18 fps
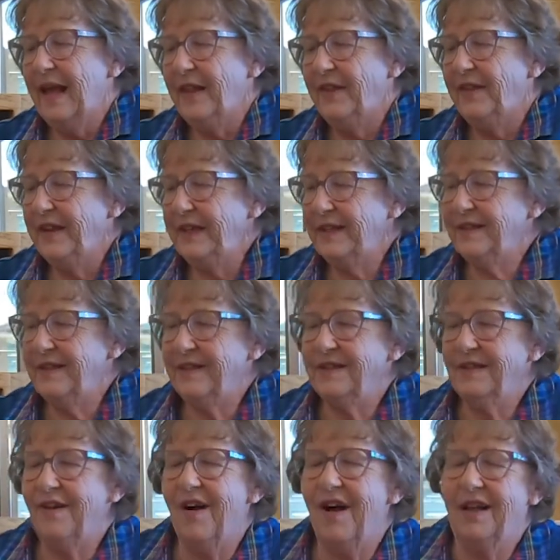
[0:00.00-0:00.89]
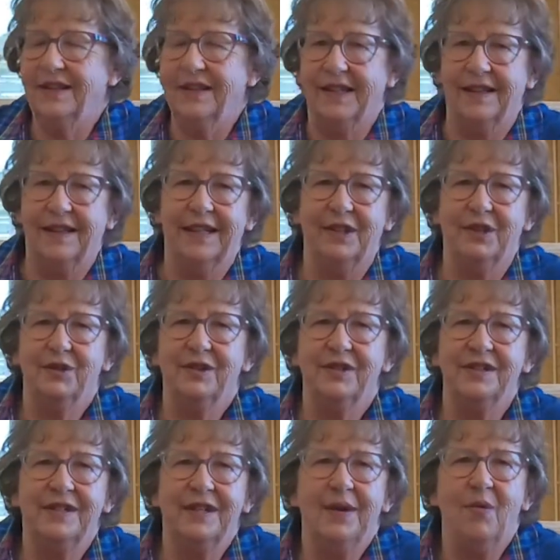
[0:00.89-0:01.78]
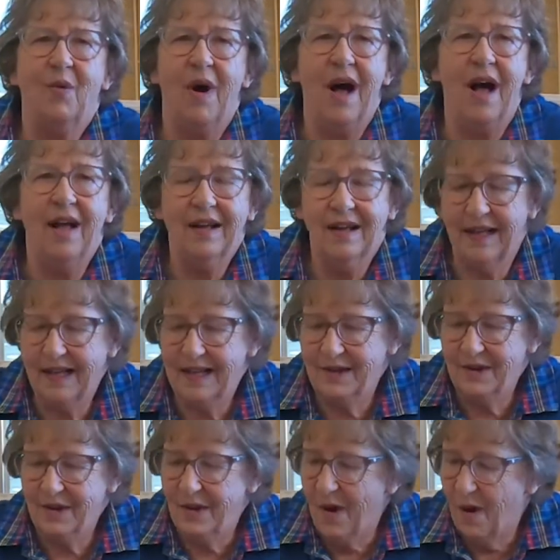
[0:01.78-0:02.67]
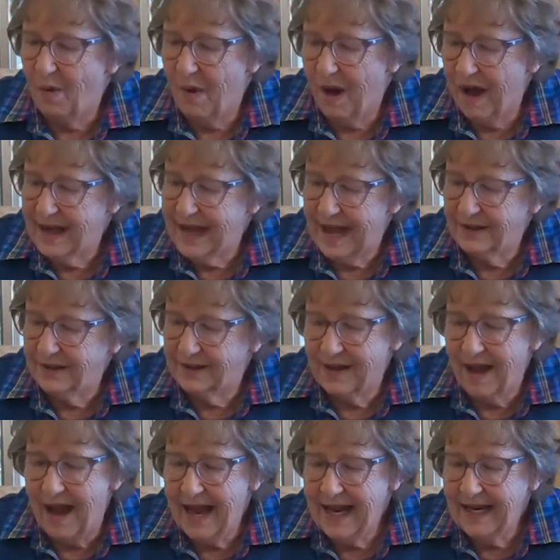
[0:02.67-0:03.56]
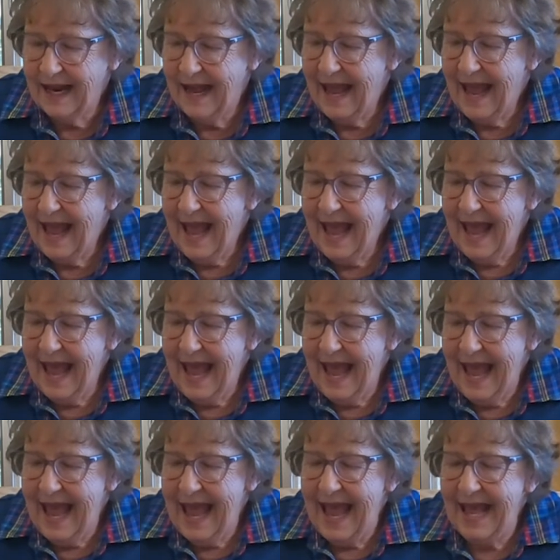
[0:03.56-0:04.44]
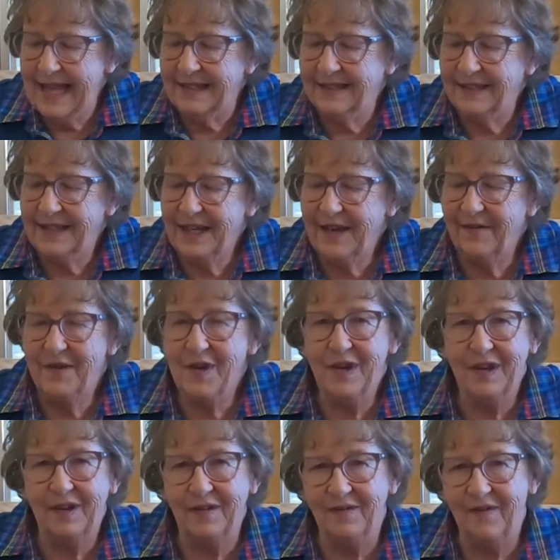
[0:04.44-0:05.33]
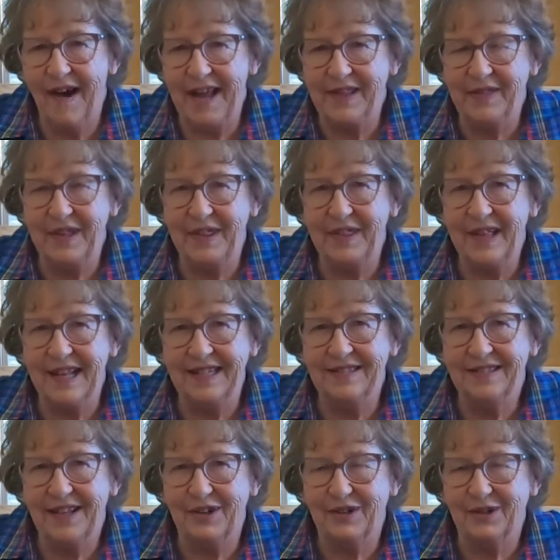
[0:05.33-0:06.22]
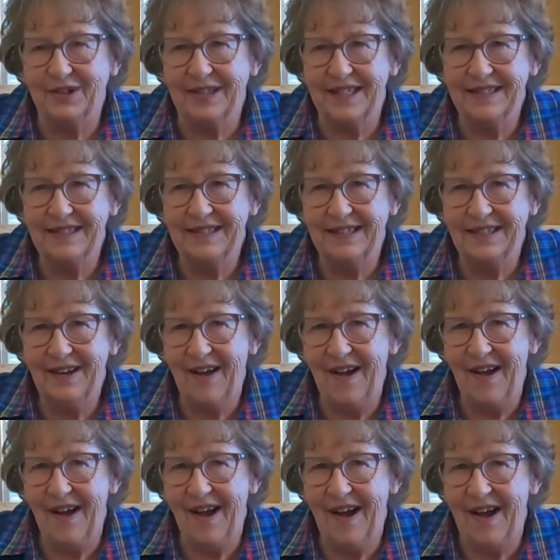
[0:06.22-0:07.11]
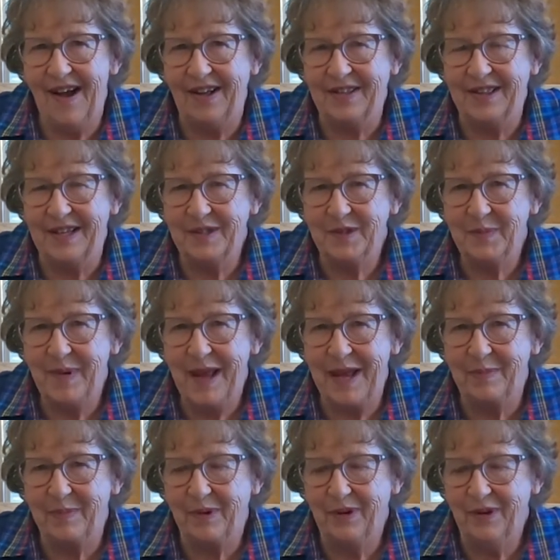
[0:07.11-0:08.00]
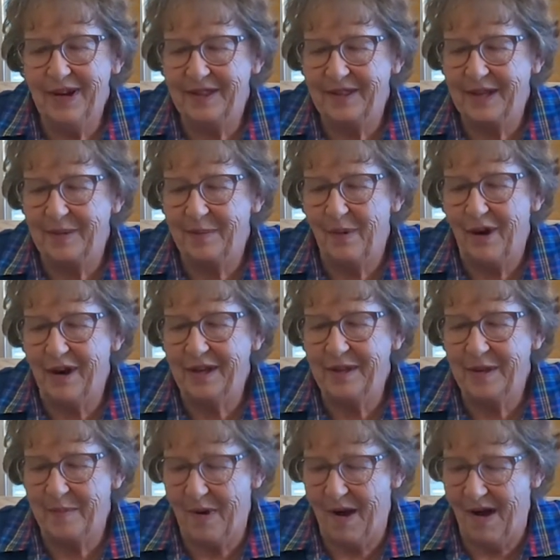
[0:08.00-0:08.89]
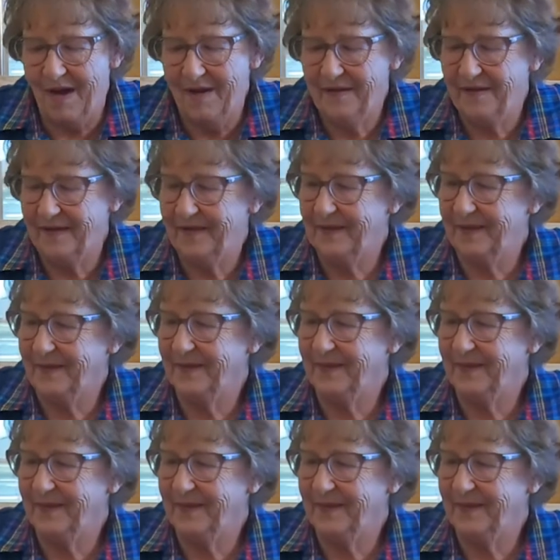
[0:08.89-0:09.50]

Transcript: This is called a literacy walk, and you go walk outside and see if you can find the things that are listed on this paper and then mark them off.